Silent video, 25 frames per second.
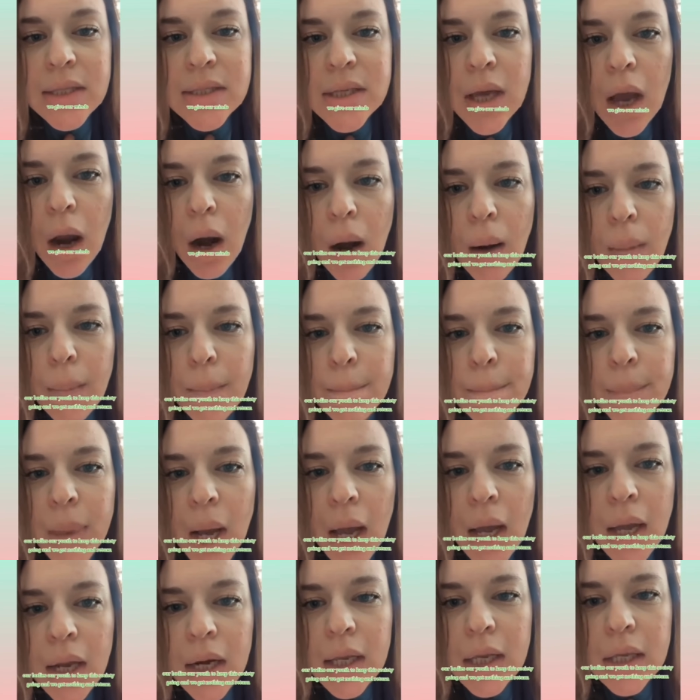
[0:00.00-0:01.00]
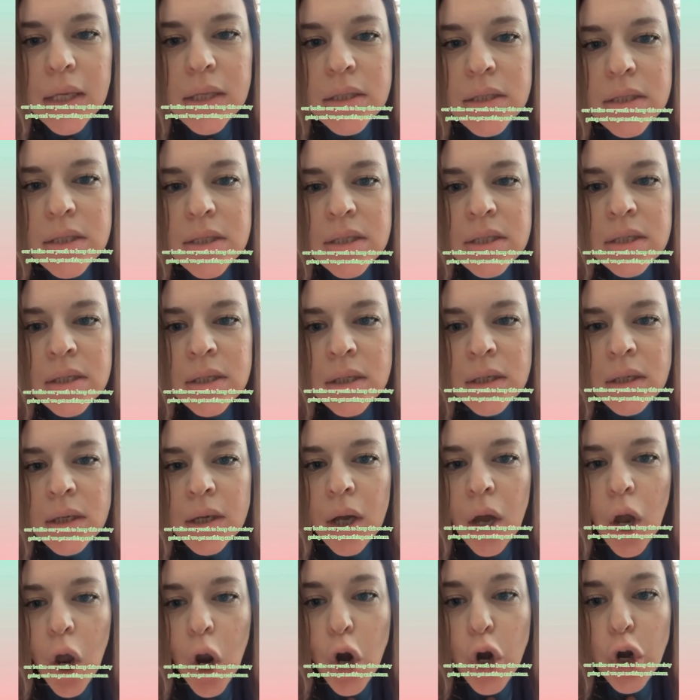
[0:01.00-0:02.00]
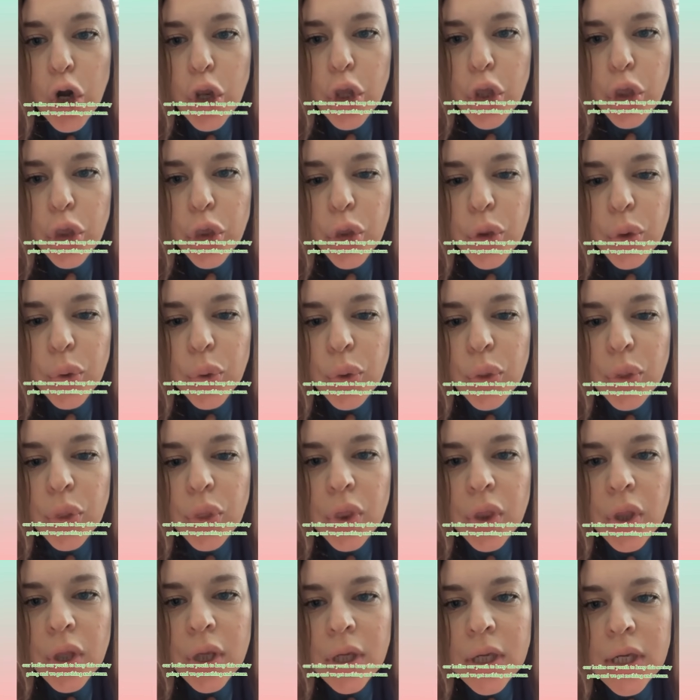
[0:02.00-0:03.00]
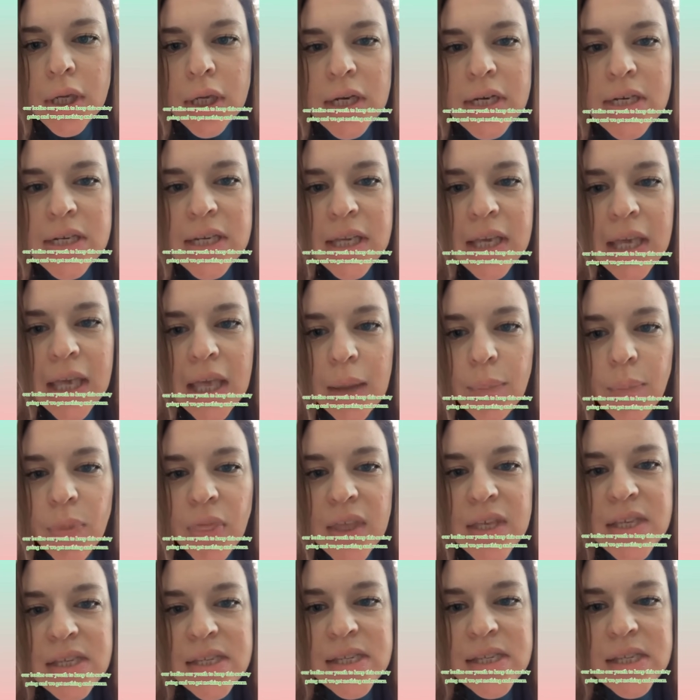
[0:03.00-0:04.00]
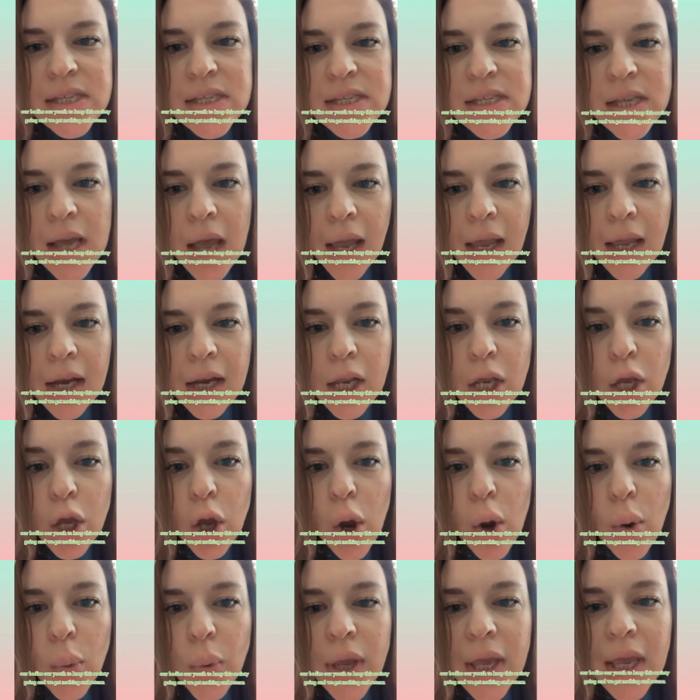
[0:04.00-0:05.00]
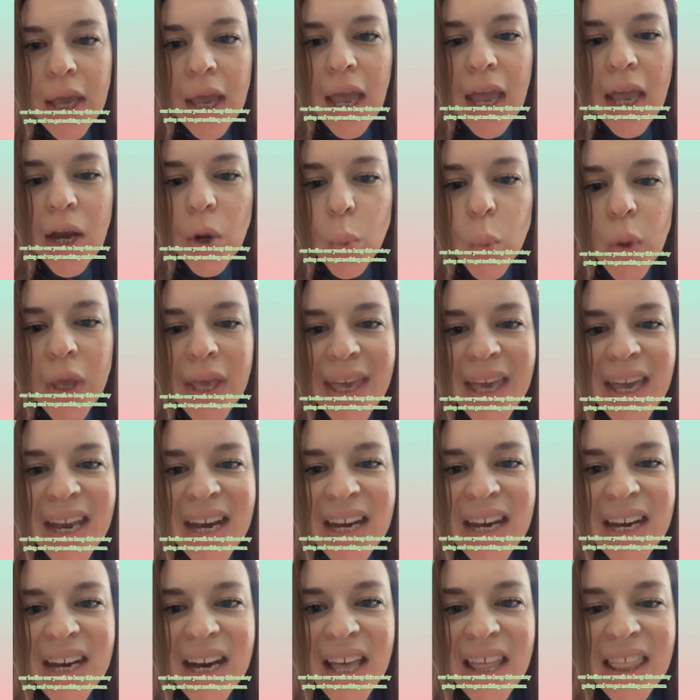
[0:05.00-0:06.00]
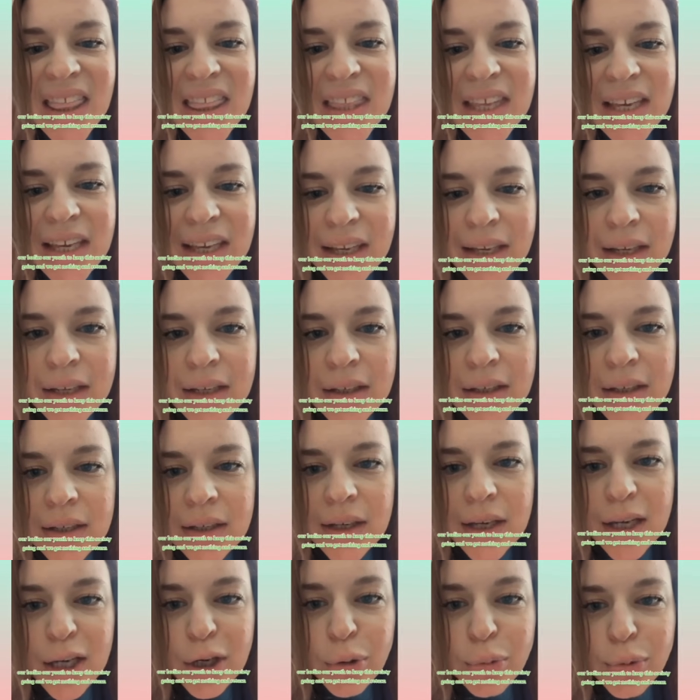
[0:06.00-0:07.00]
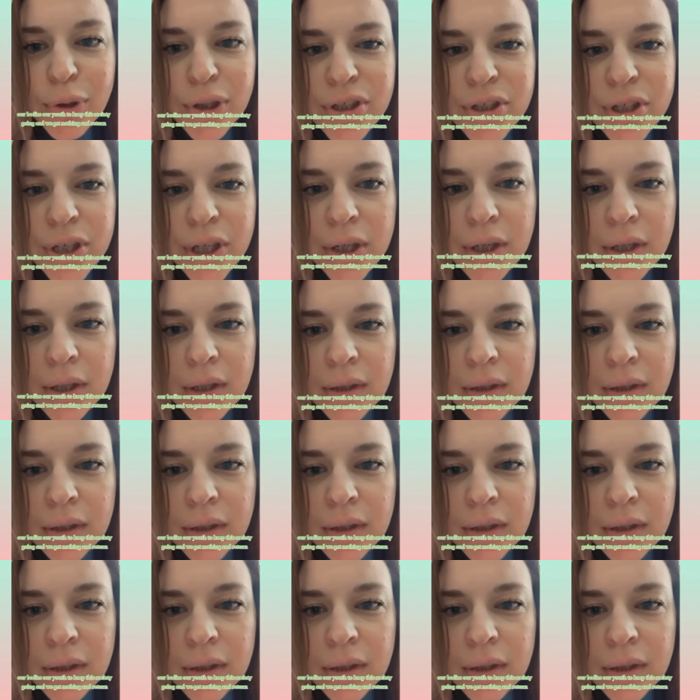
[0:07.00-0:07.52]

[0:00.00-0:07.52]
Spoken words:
our bodies, our youth to keep this society going, and we get nothing in return.